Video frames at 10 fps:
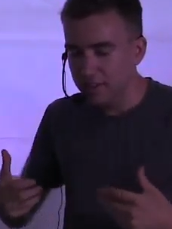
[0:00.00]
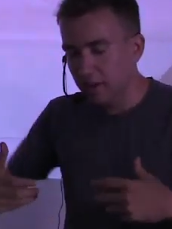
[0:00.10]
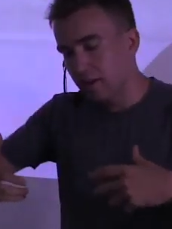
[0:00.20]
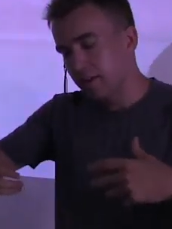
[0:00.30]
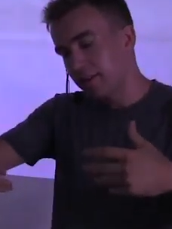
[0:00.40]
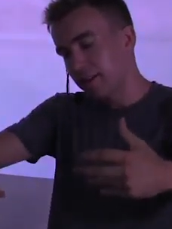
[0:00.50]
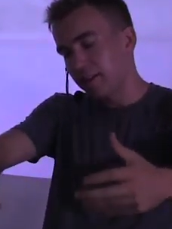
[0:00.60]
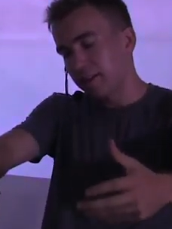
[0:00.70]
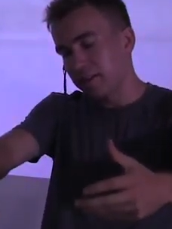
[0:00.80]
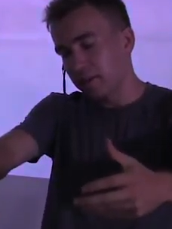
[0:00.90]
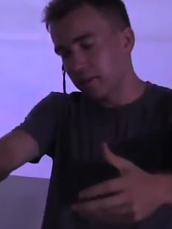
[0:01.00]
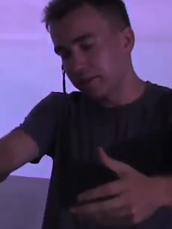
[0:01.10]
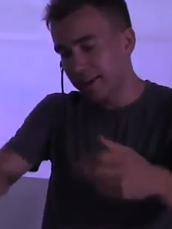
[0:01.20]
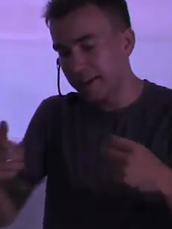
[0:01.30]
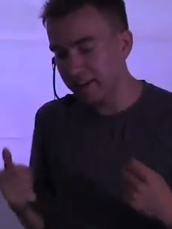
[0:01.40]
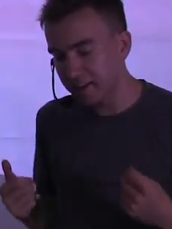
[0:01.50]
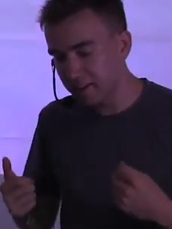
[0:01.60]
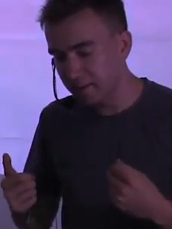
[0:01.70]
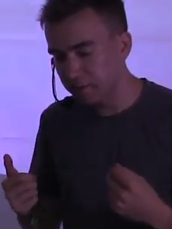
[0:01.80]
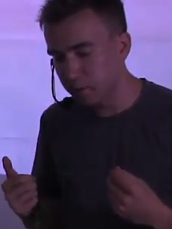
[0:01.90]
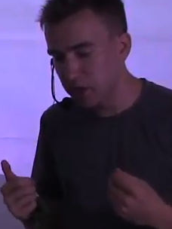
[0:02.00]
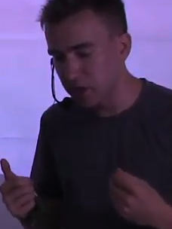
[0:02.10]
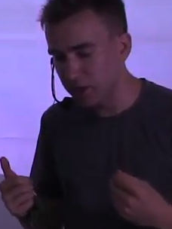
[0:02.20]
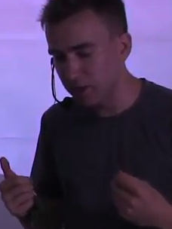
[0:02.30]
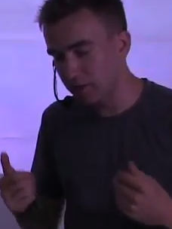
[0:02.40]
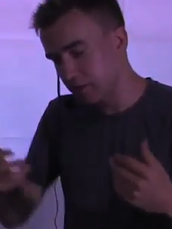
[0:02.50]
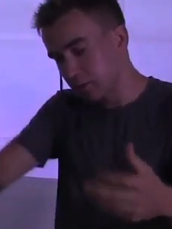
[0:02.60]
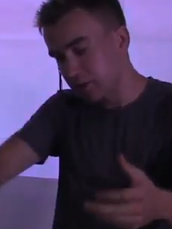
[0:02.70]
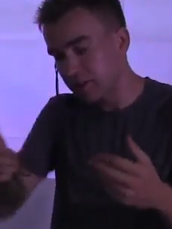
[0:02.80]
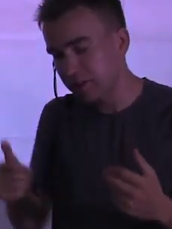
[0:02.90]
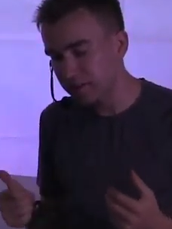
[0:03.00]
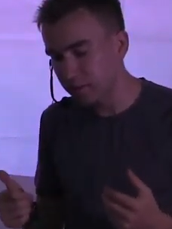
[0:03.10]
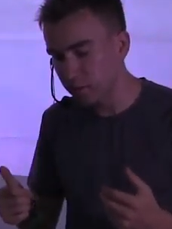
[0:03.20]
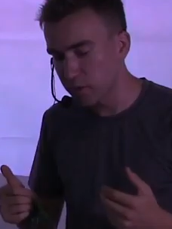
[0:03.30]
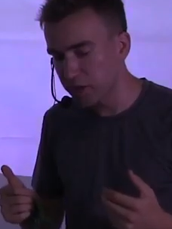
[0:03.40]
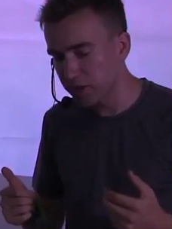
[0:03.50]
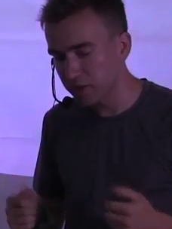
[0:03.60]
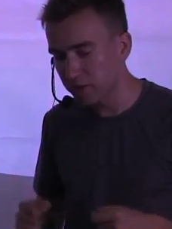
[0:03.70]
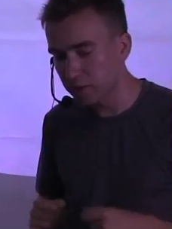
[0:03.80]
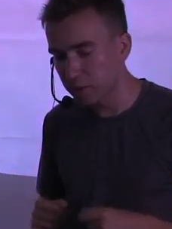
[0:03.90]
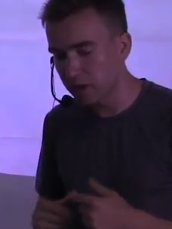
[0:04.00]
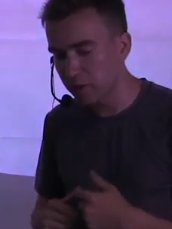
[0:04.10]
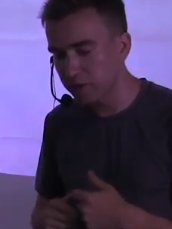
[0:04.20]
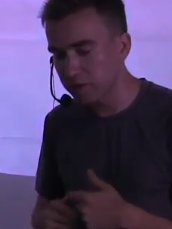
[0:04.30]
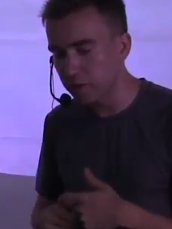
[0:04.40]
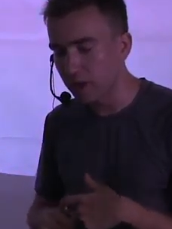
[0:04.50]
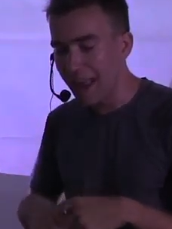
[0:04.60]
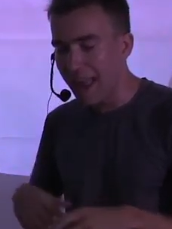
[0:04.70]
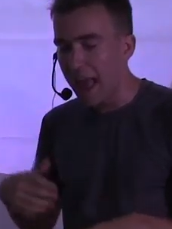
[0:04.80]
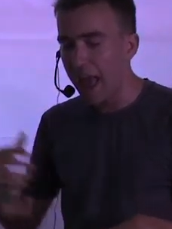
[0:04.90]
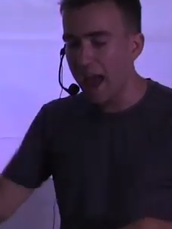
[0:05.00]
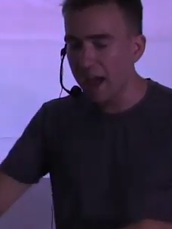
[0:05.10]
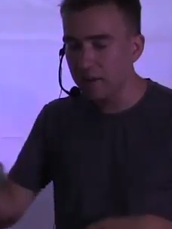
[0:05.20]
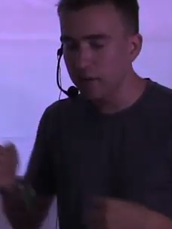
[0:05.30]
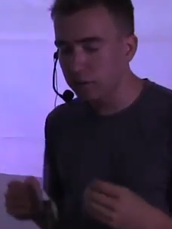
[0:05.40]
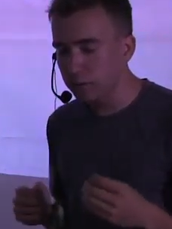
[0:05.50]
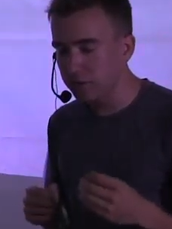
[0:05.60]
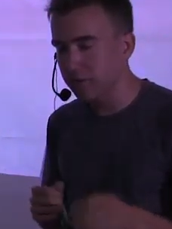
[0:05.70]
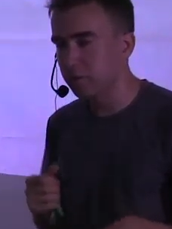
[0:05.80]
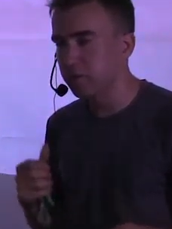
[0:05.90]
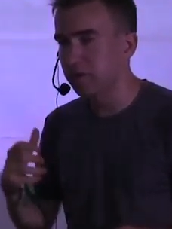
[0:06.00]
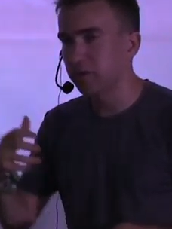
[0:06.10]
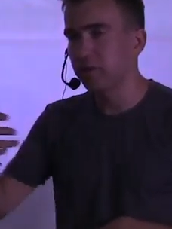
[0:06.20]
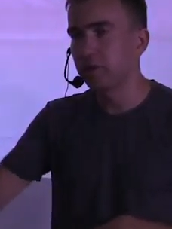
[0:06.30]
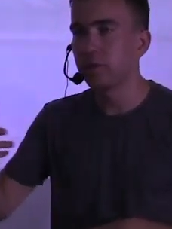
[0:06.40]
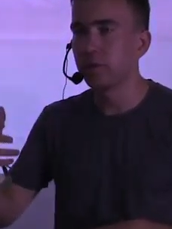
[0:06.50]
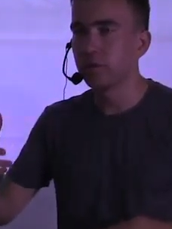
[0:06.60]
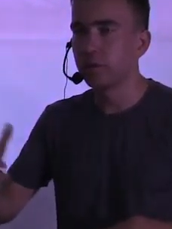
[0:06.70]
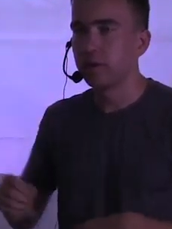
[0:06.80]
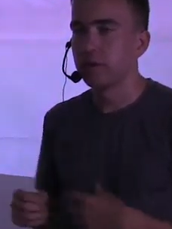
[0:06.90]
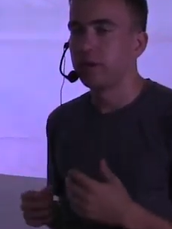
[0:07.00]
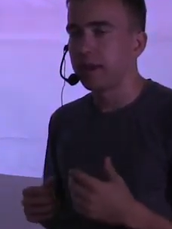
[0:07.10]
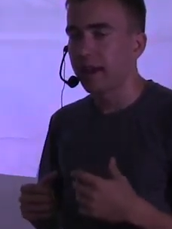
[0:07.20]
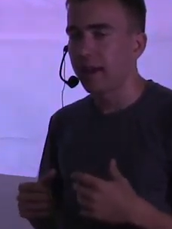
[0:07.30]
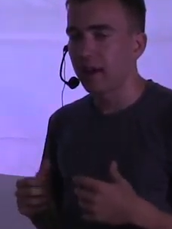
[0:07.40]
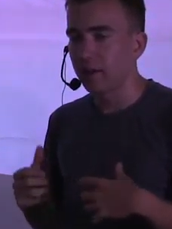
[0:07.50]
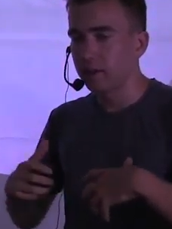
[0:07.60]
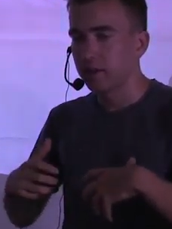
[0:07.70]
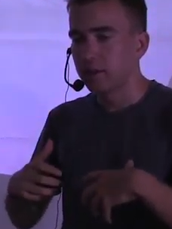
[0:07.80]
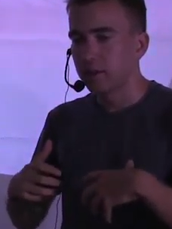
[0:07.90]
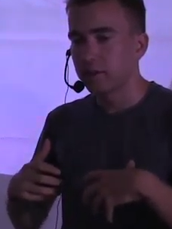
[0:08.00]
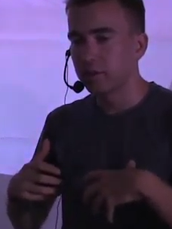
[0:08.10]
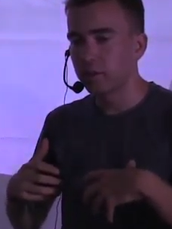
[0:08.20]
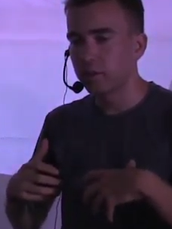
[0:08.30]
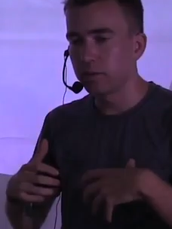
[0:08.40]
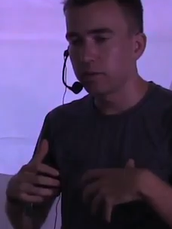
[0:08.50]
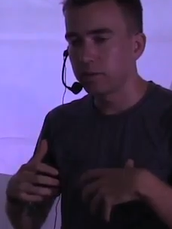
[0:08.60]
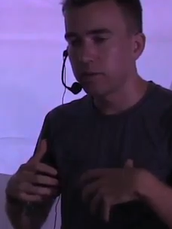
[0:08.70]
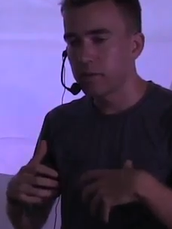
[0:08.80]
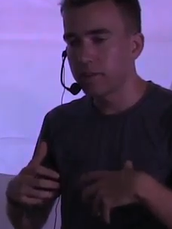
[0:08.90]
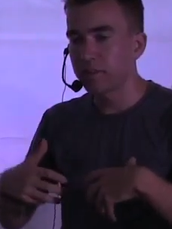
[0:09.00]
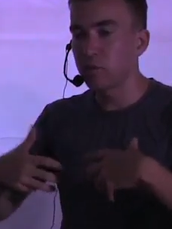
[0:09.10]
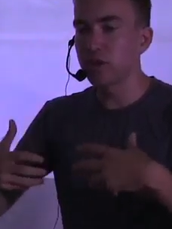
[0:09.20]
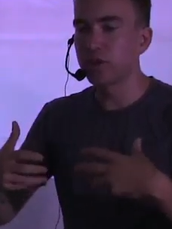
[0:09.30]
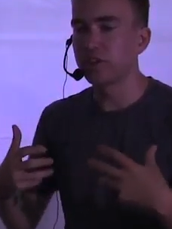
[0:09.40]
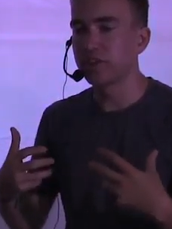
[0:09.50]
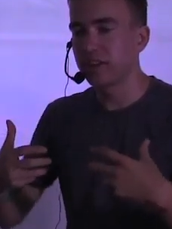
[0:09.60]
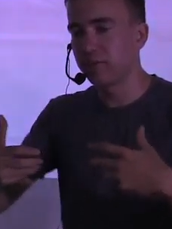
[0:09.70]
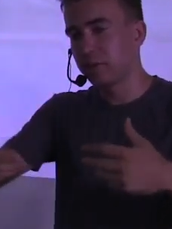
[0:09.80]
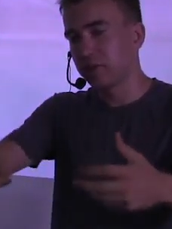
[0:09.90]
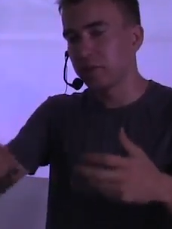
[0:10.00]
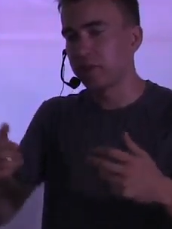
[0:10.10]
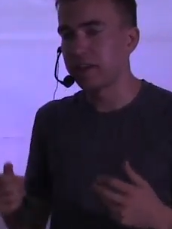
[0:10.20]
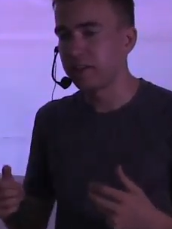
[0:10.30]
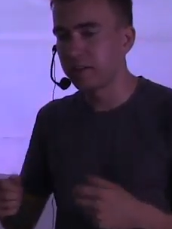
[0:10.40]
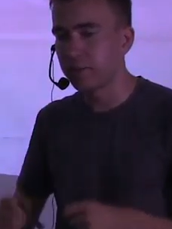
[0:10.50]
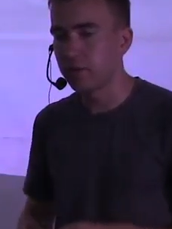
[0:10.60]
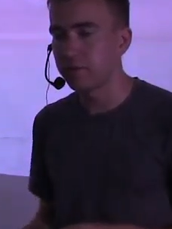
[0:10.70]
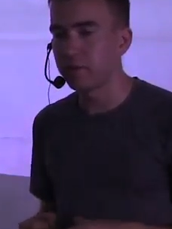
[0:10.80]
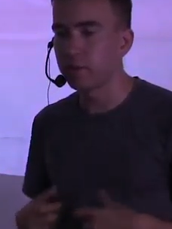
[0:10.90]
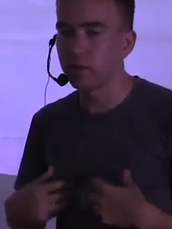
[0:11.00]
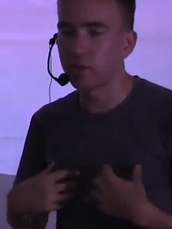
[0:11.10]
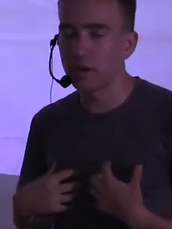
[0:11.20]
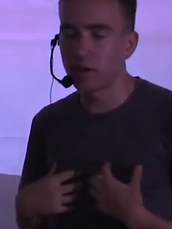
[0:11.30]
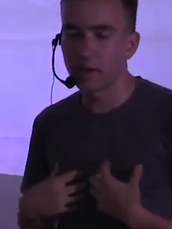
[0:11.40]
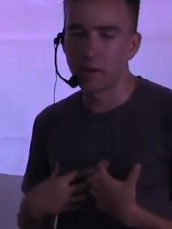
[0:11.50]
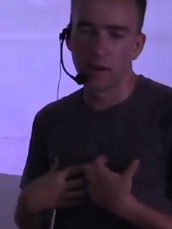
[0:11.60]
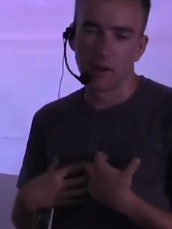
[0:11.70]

that are that are taking this information or receiving this information to be able to add new recipients to uh, to submissions that have been created. So if you are,